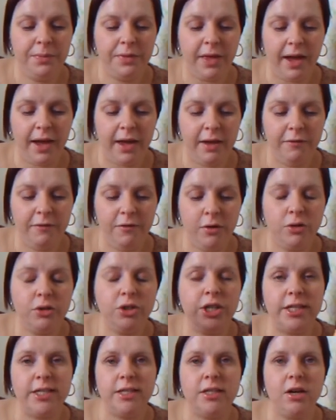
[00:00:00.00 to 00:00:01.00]
that if you're
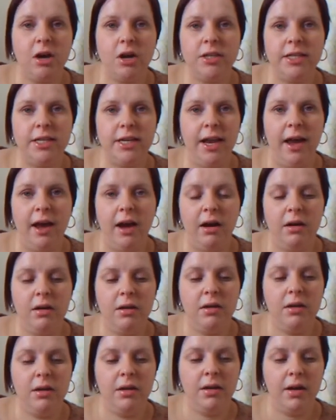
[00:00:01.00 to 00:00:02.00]
just starting
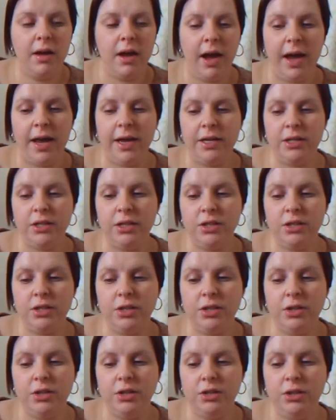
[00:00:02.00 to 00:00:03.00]
out and
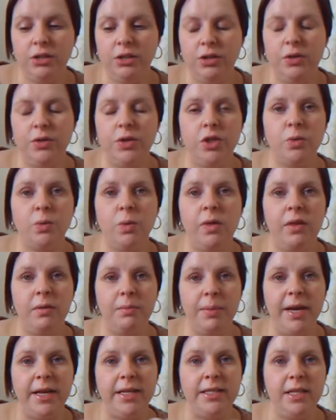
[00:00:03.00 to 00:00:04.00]
you just want
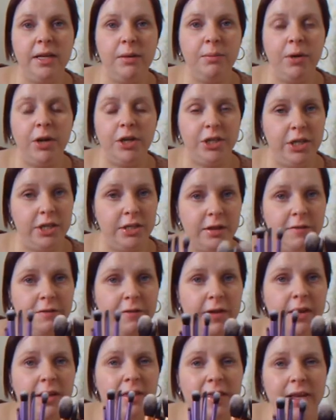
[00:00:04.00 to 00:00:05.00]
the basic brushes, I
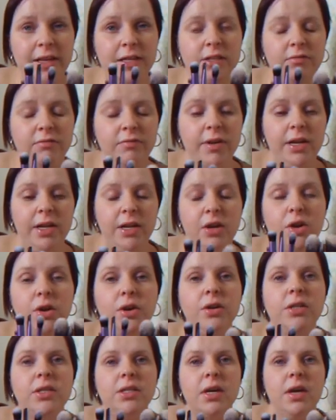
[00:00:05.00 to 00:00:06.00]
think these are really
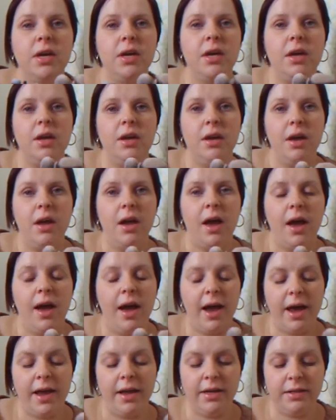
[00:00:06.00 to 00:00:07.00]
good.
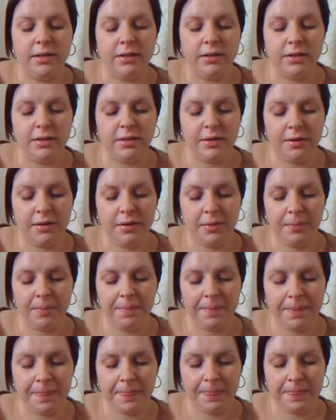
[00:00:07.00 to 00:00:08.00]
And
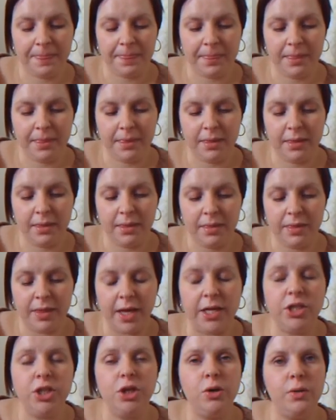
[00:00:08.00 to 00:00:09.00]

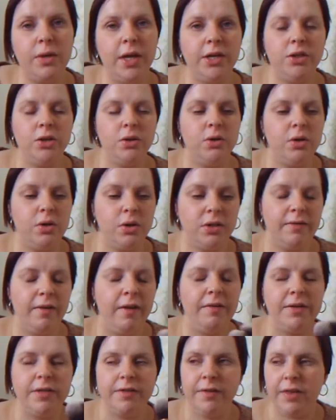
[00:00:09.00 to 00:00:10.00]
they do lots of
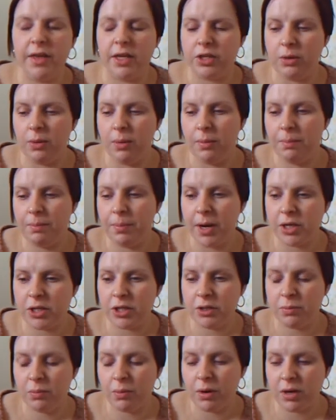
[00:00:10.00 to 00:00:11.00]
others. I think they do a
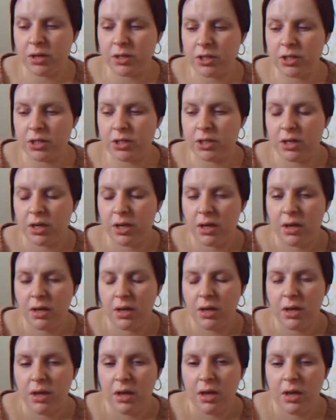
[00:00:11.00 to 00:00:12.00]
blush brush.
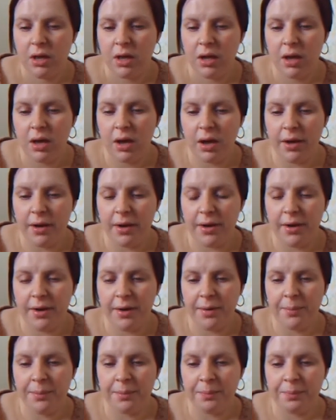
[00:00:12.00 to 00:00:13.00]

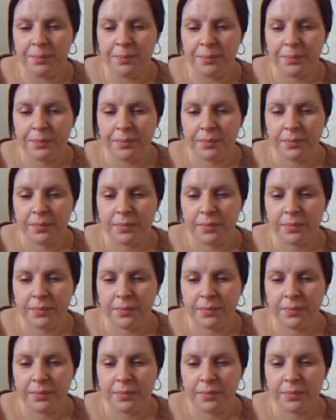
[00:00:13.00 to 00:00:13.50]
I